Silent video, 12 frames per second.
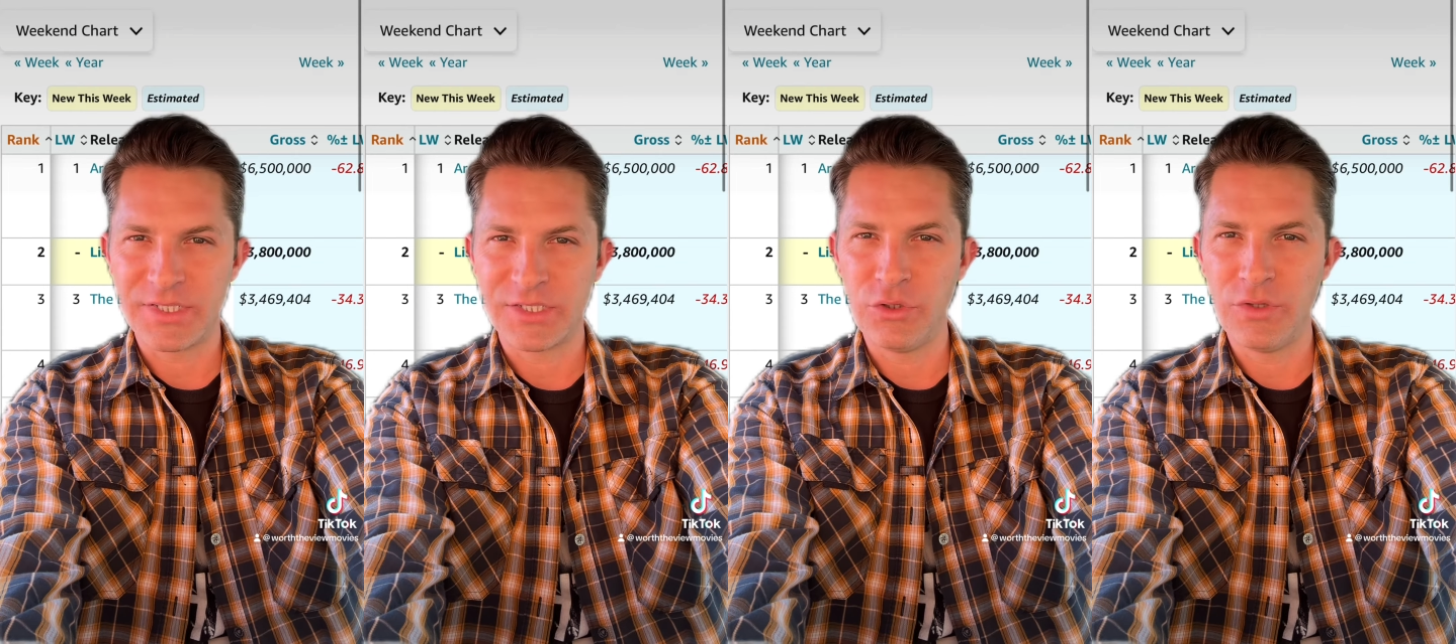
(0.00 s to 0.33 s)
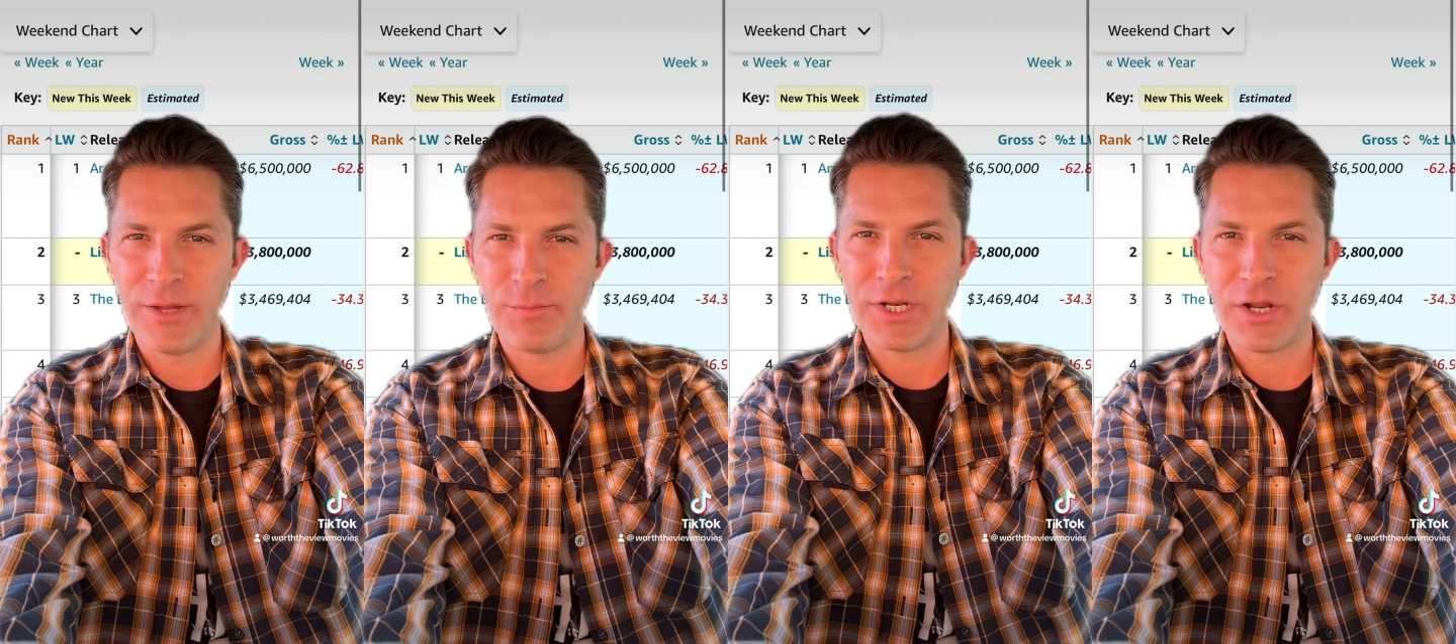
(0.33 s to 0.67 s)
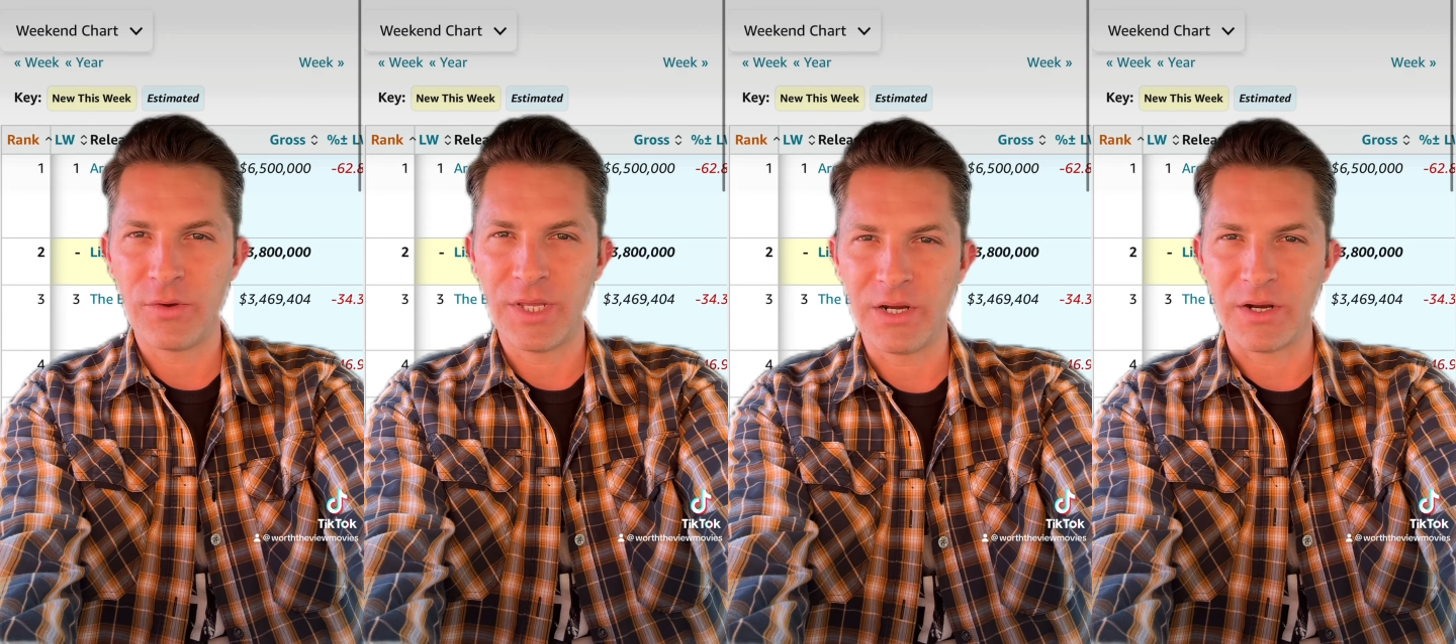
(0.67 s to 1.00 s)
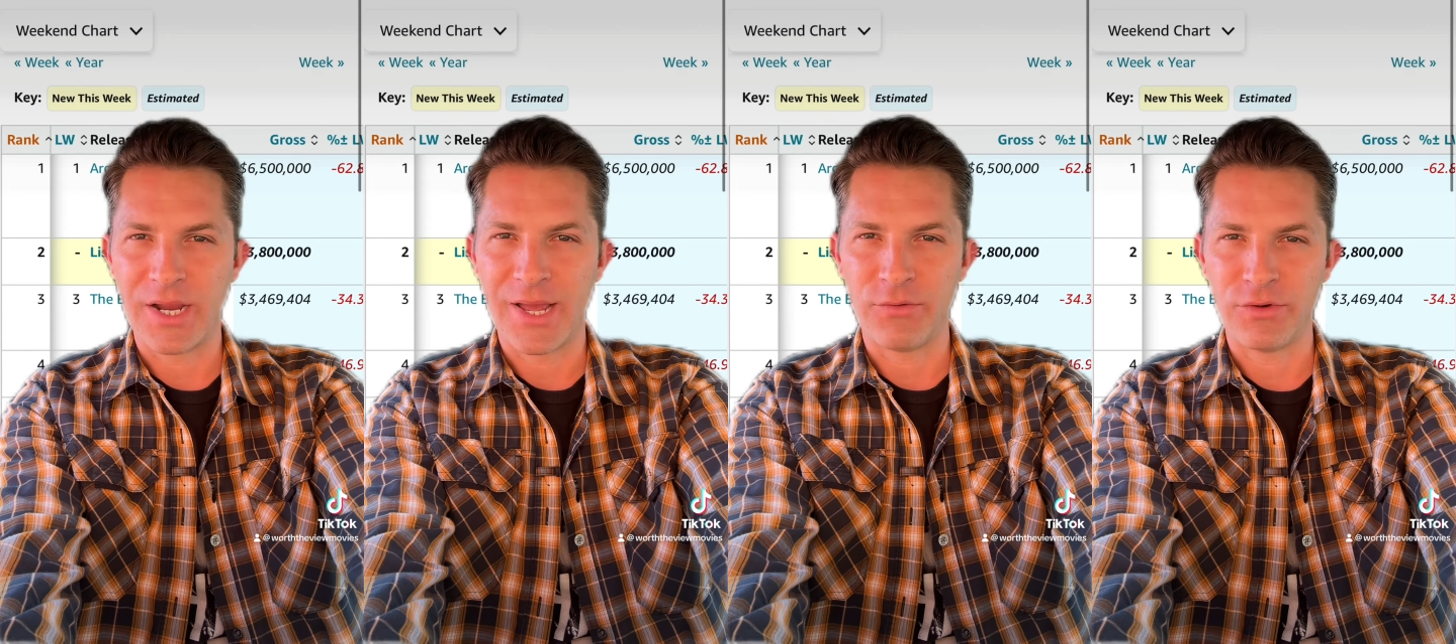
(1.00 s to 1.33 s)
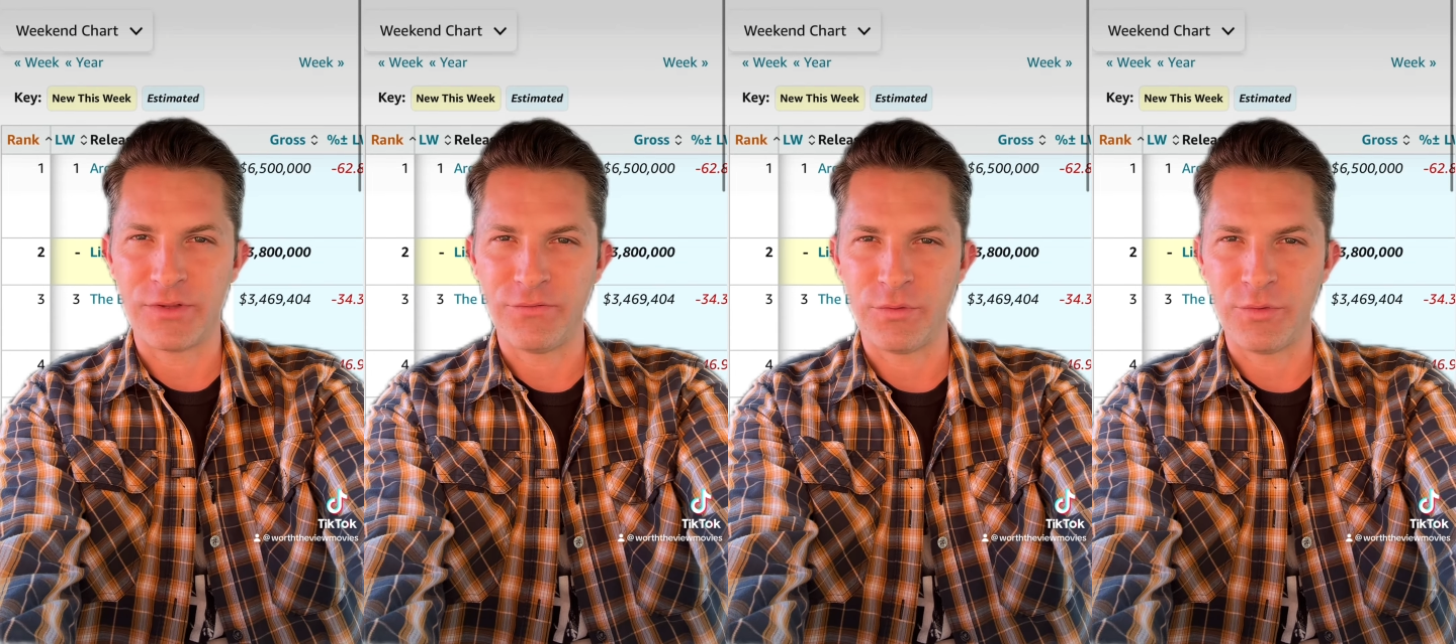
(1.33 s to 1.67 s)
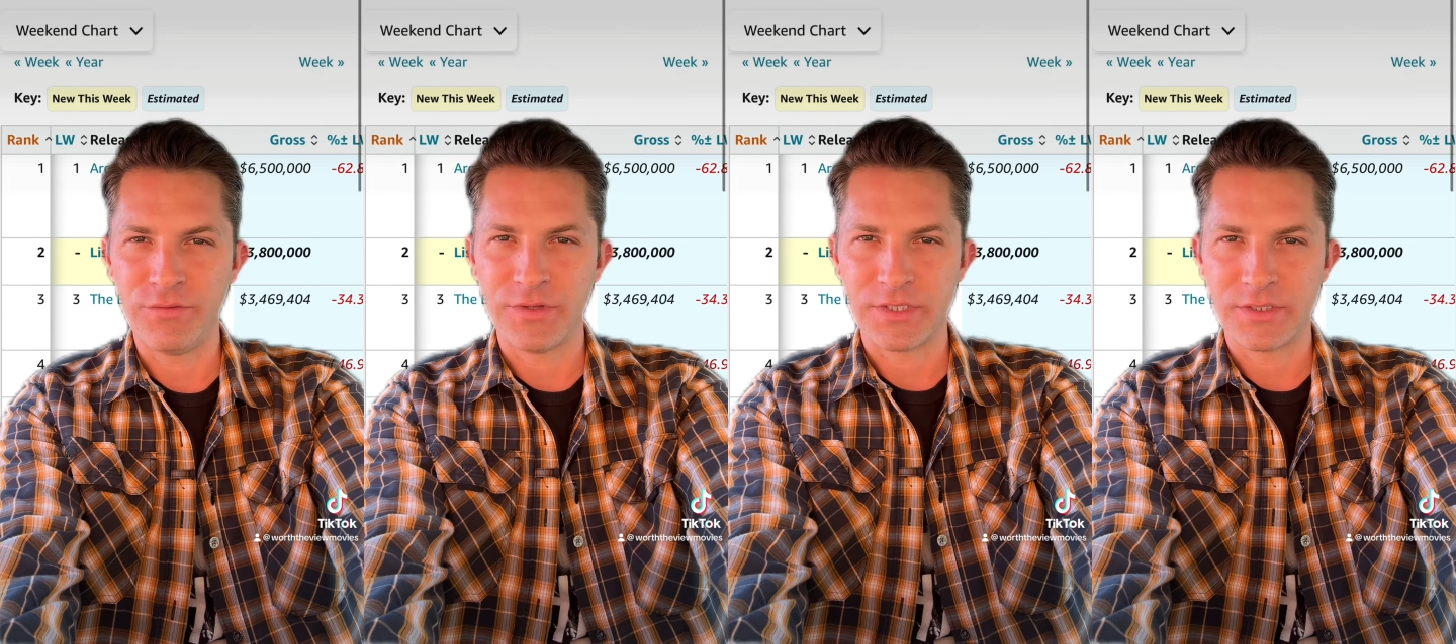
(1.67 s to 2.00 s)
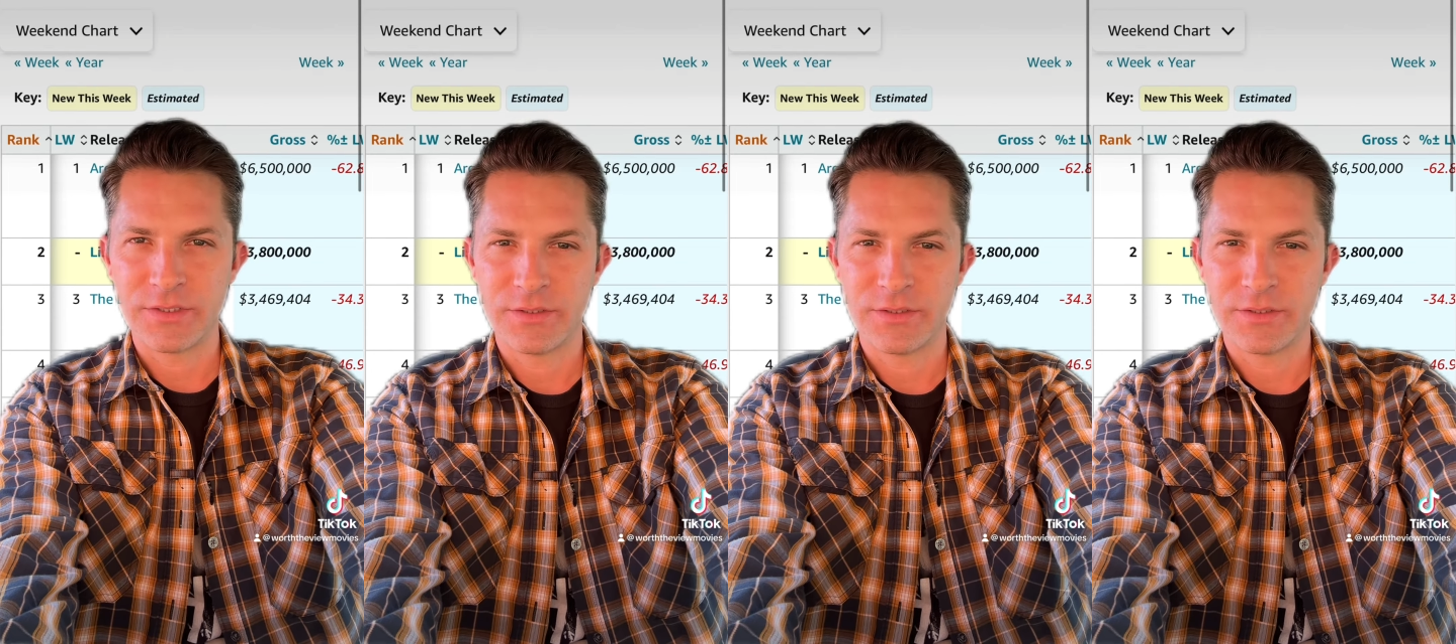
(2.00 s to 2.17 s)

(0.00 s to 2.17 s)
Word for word: You let me know here at Worth of View Movies.